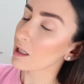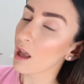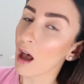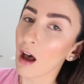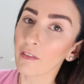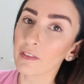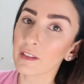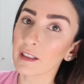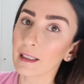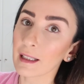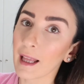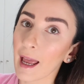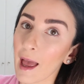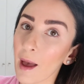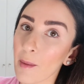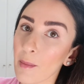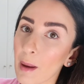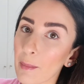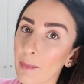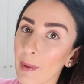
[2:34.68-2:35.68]
Soft
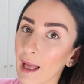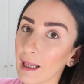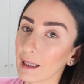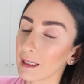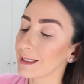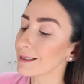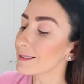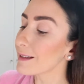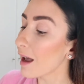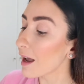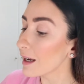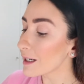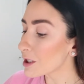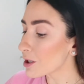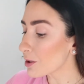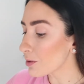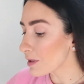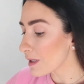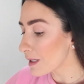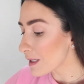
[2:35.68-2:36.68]
Glam palette. I
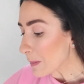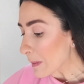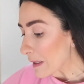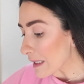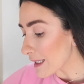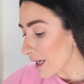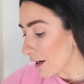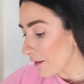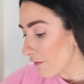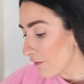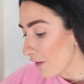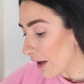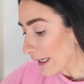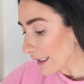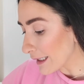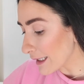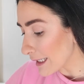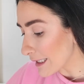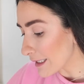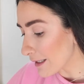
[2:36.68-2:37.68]
chose this because I
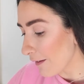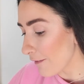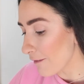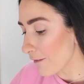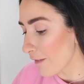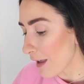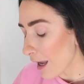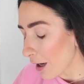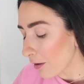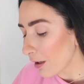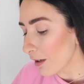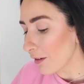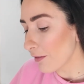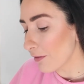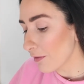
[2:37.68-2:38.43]
find it very,